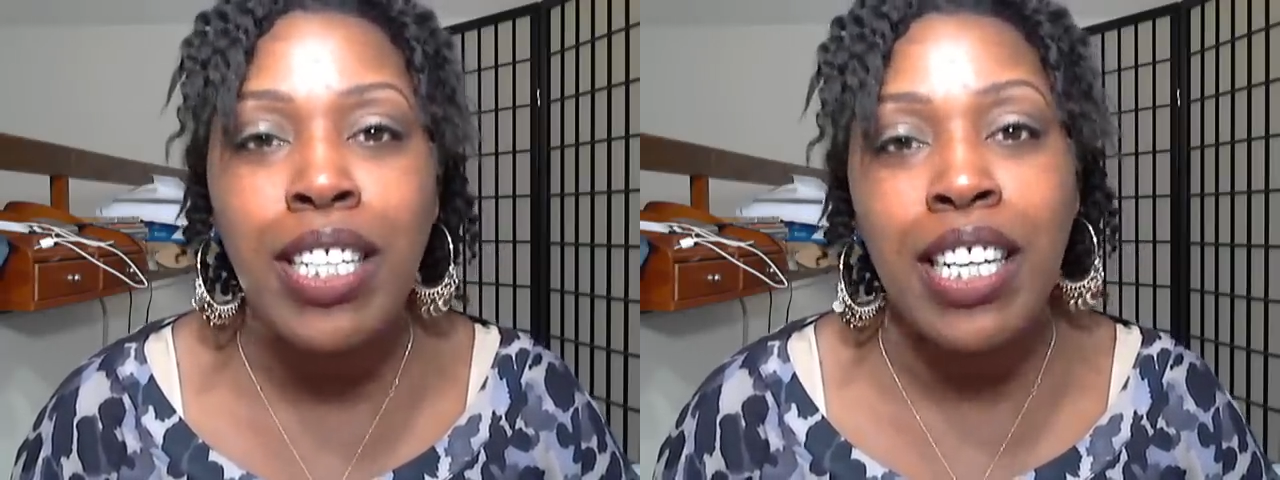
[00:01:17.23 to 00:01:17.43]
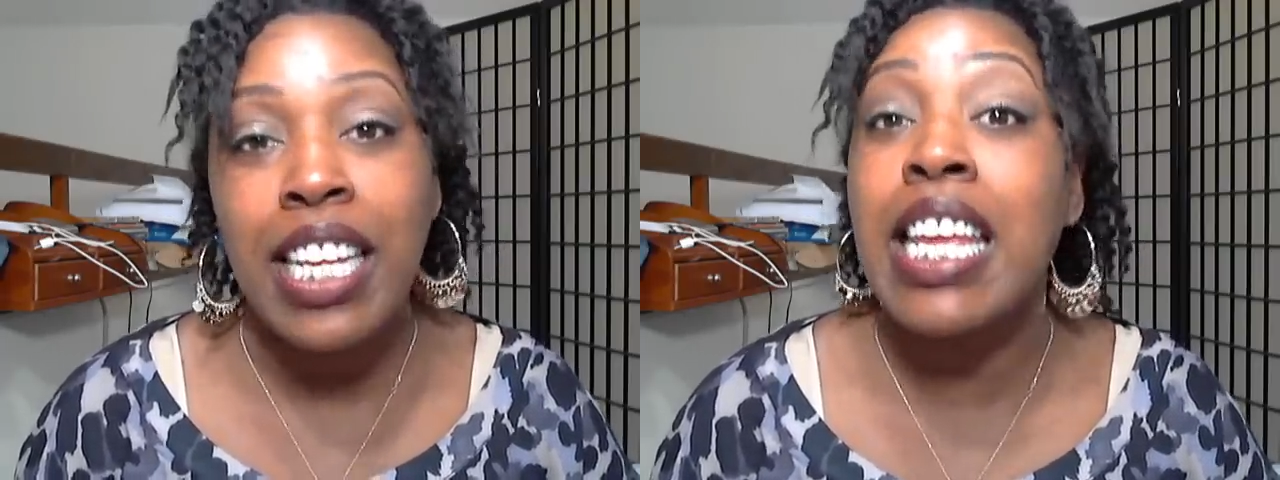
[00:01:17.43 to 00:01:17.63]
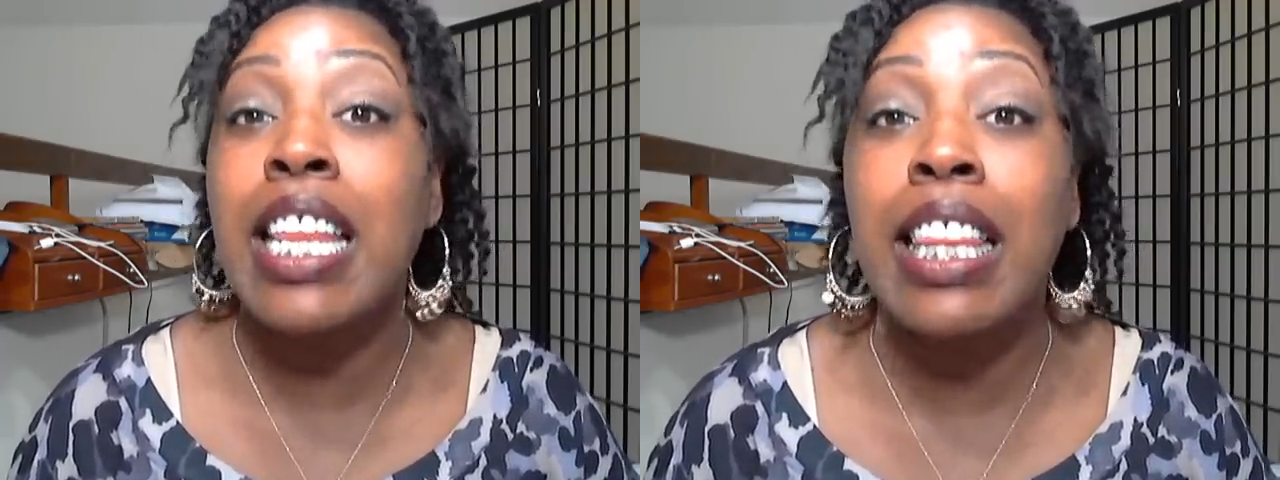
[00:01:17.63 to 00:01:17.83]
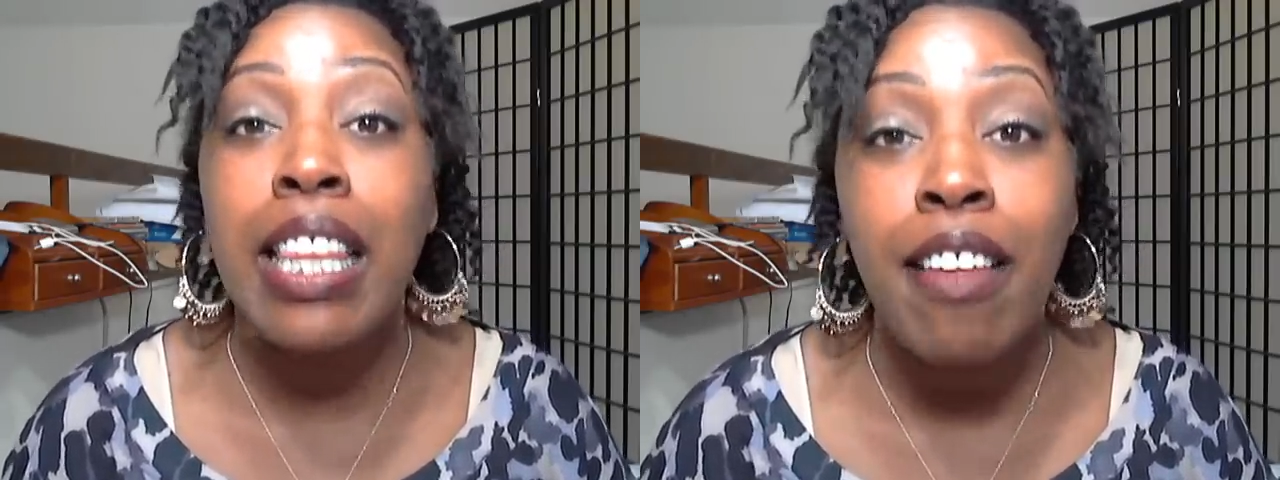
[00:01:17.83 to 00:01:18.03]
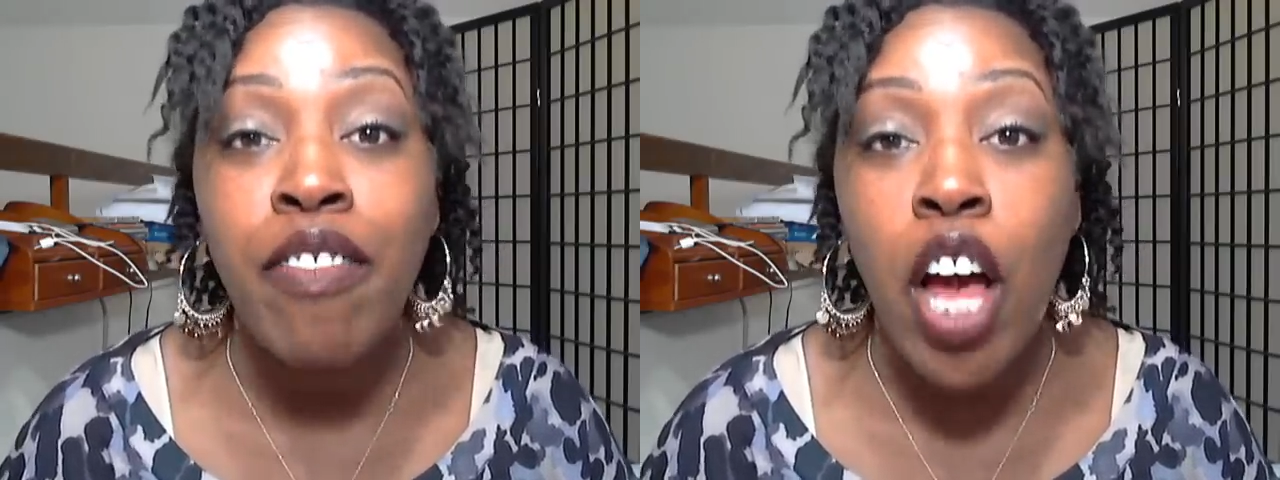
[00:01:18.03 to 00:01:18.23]
did it
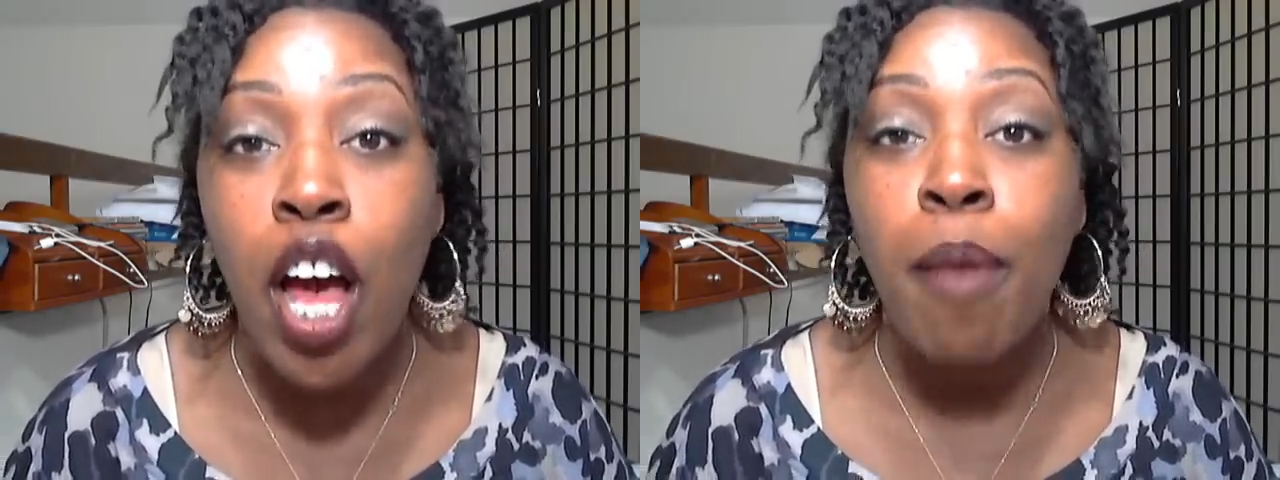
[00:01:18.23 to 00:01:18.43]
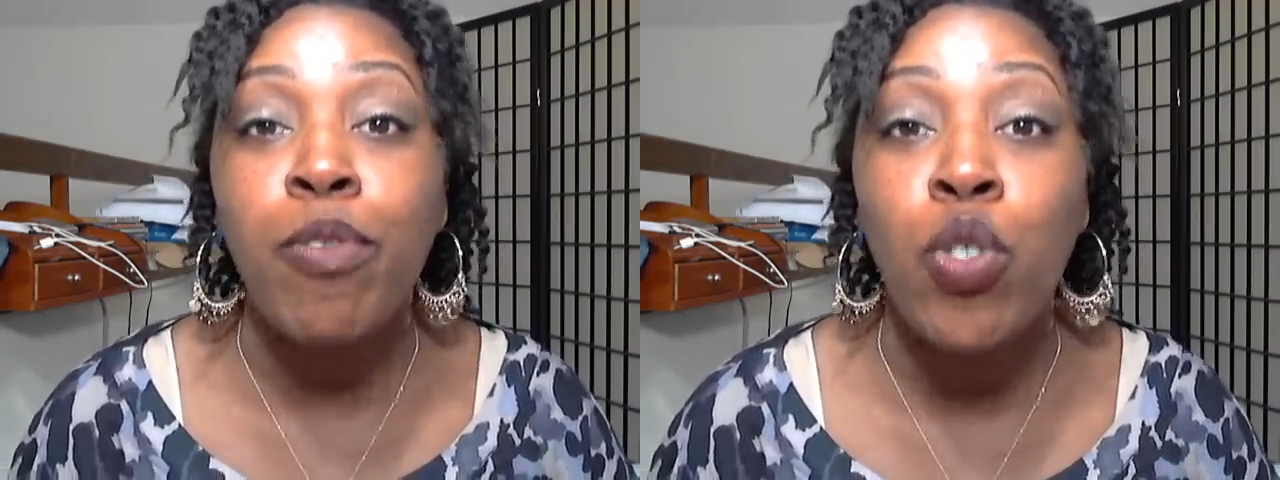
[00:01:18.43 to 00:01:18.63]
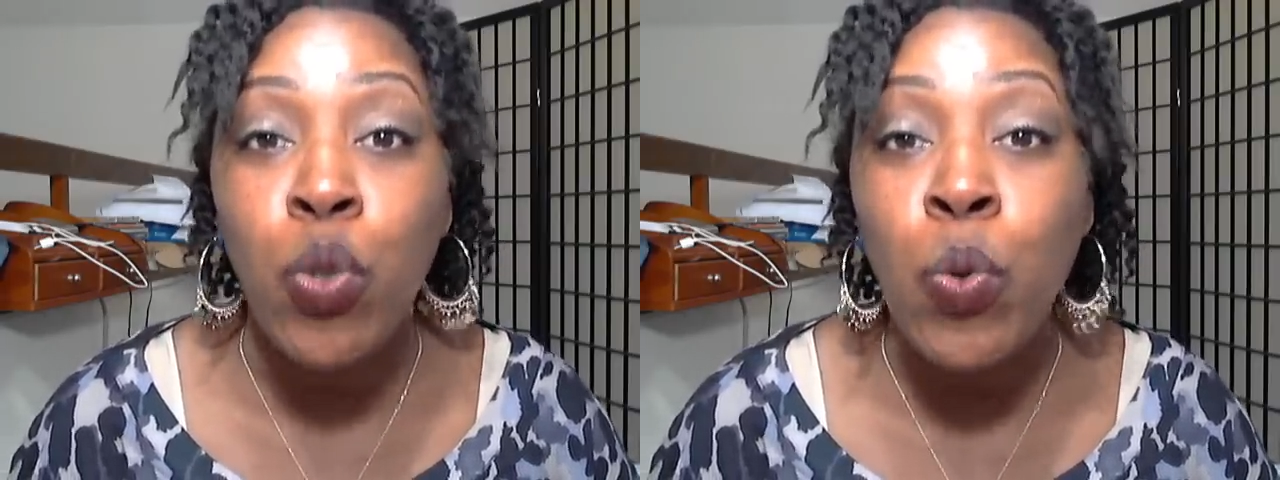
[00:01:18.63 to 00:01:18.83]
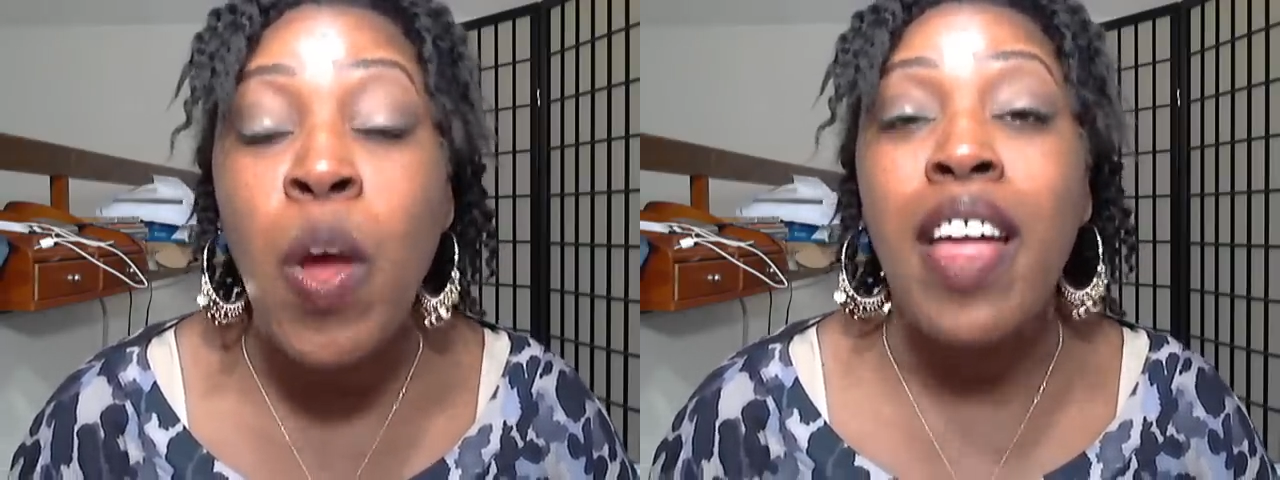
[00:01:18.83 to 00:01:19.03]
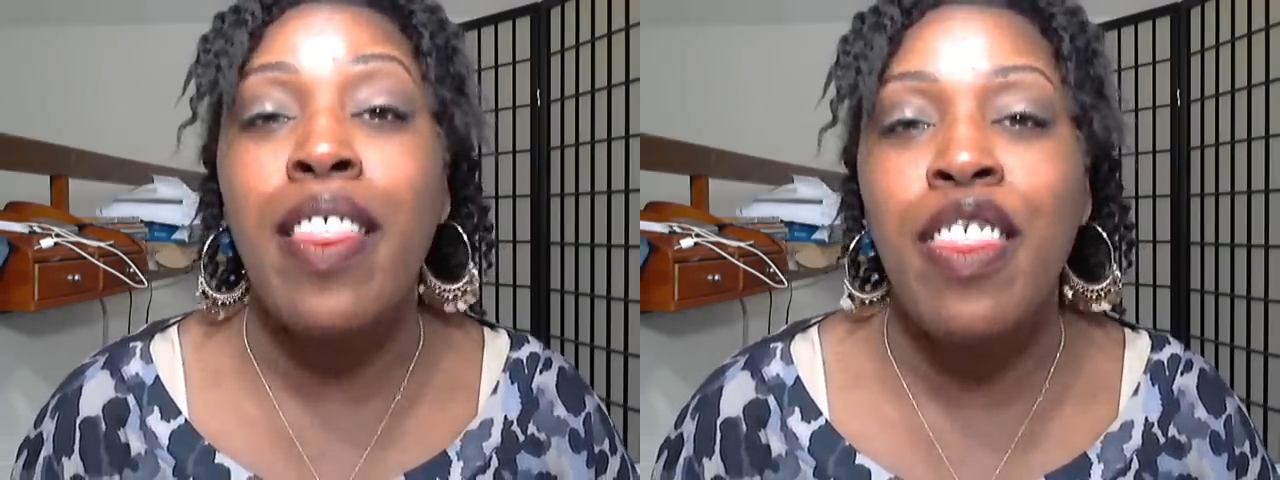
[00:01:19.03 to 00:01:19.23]
live up
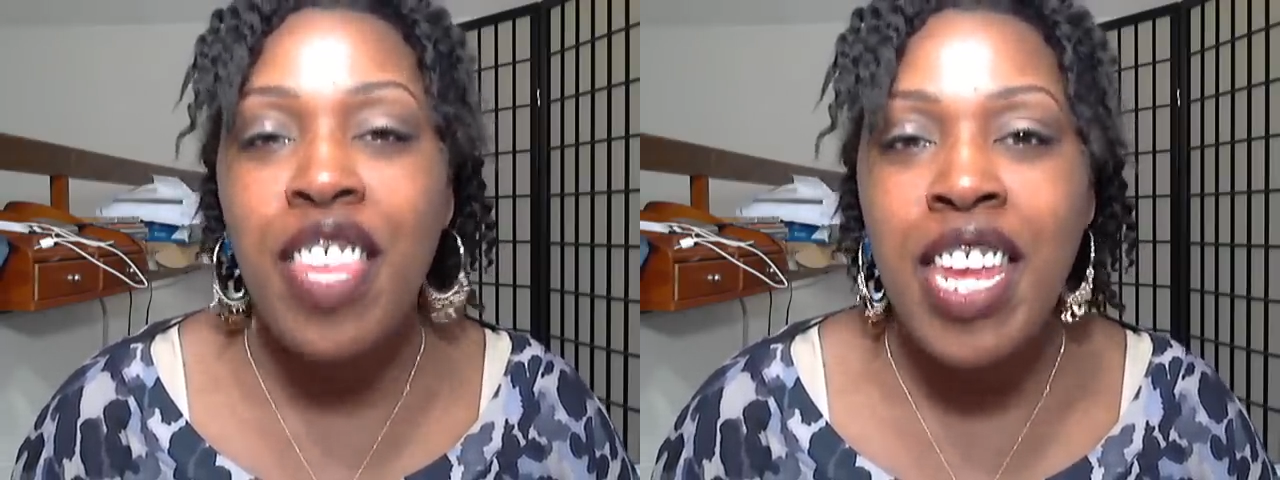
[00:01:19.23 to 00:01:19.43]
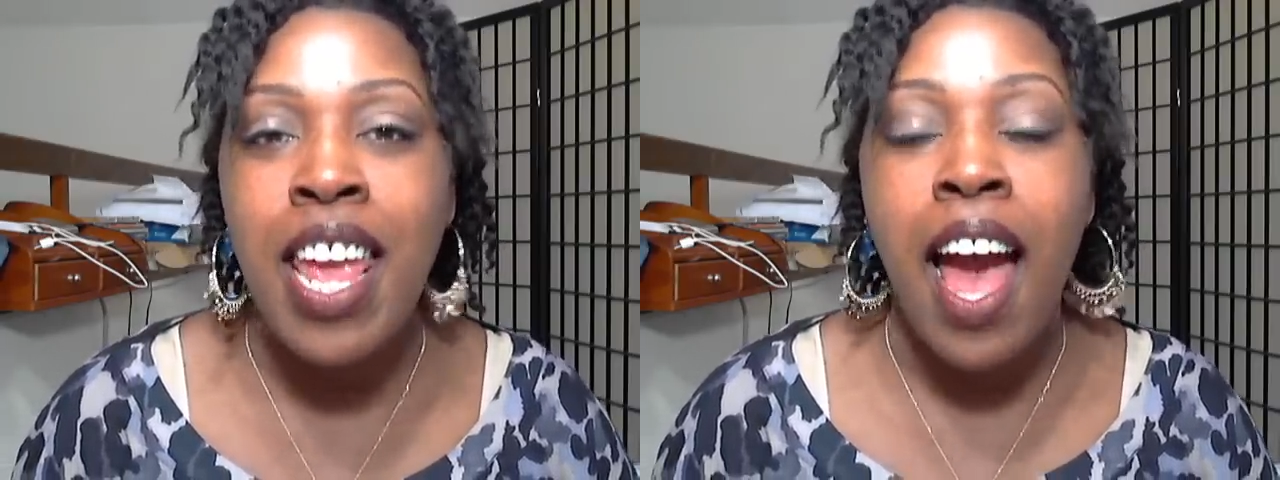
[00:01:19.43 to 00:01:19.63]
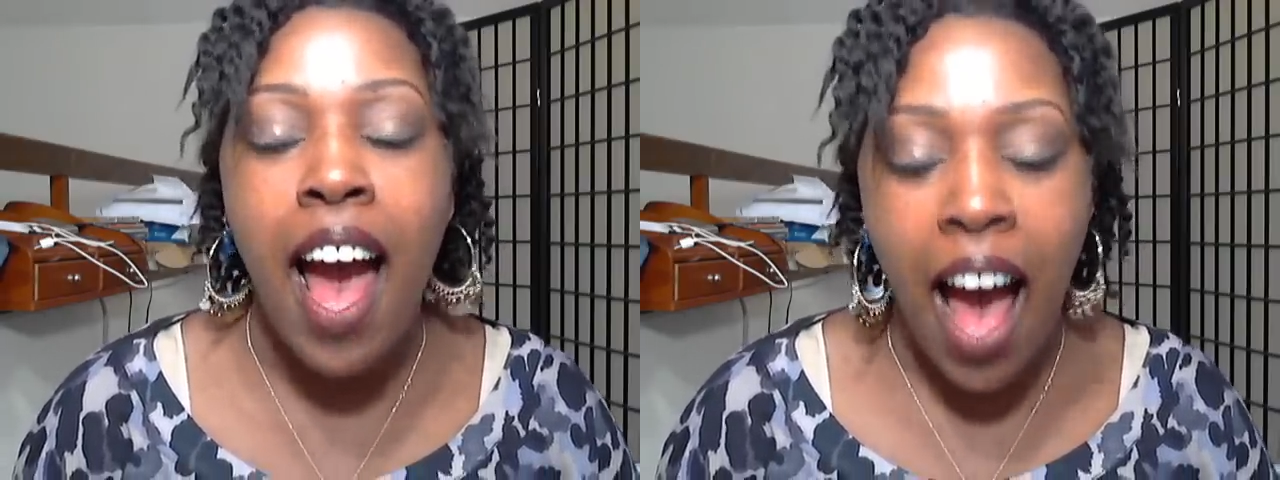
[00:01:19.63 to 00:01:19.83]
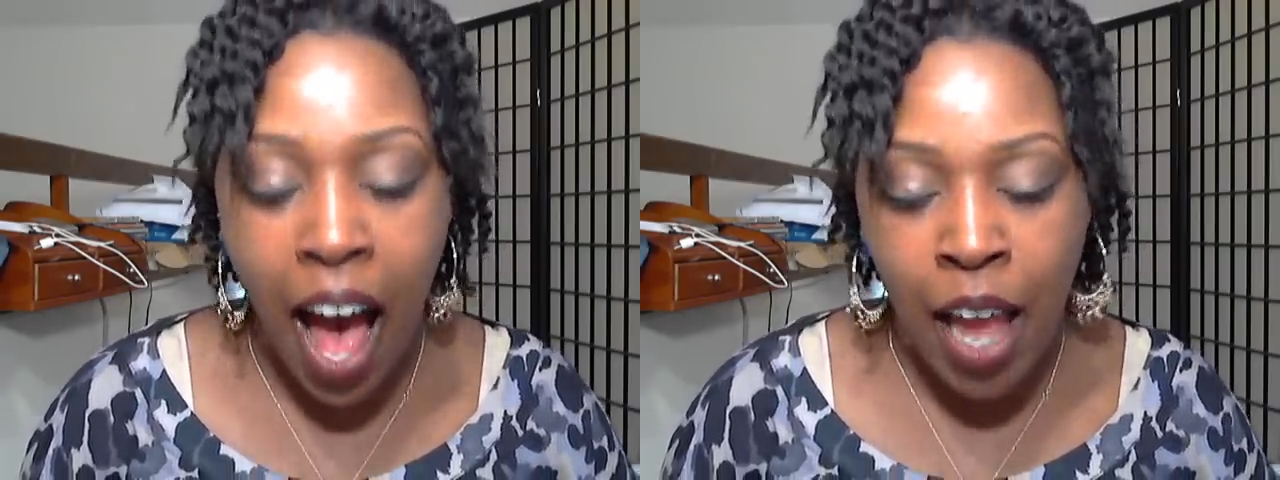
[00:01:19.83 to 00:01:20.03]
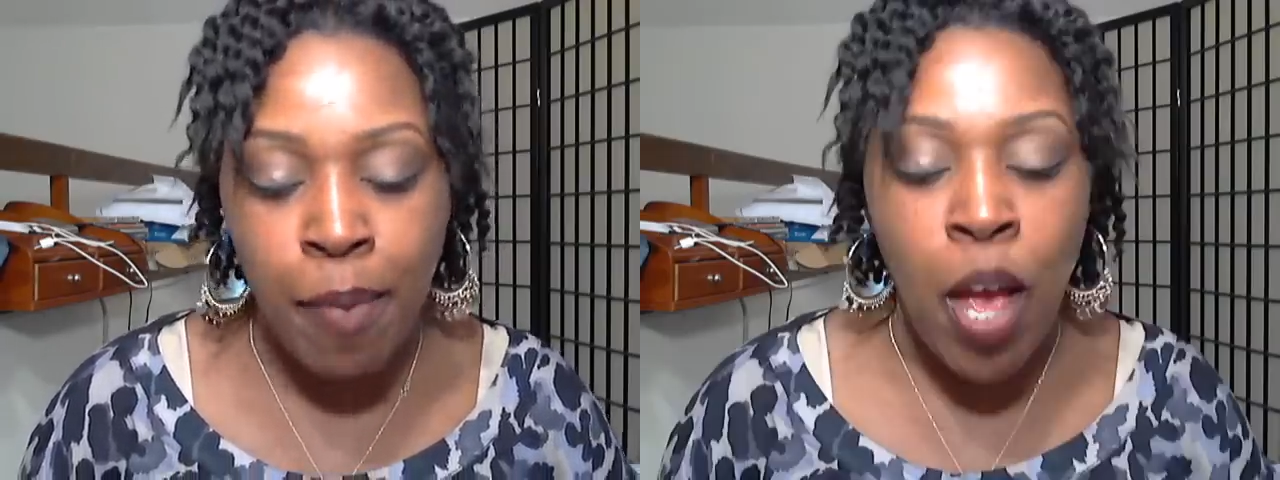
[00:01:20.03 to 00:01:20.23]
to the
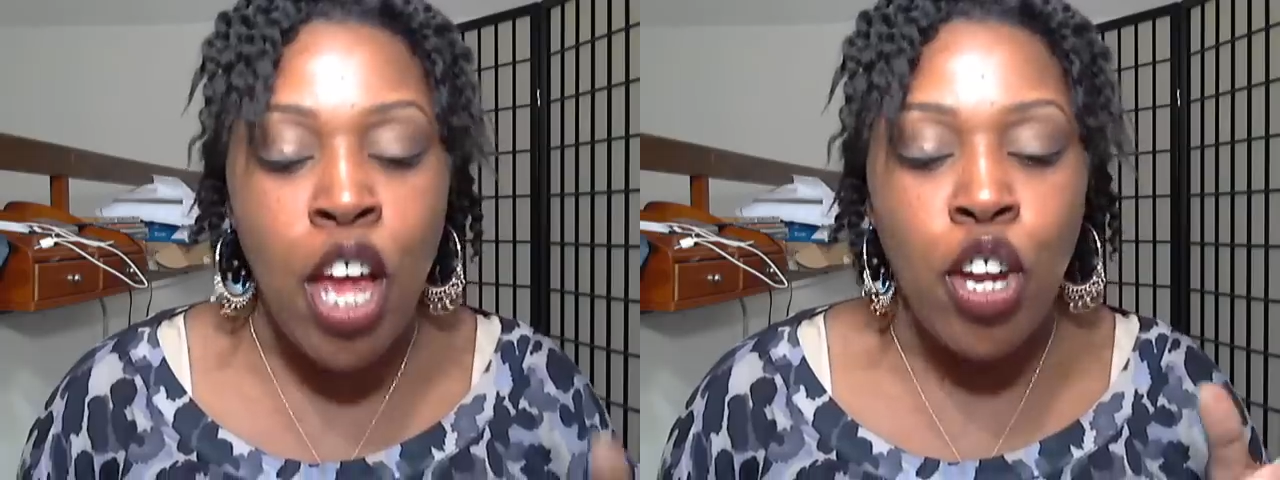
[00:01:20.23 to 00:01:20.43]
hype.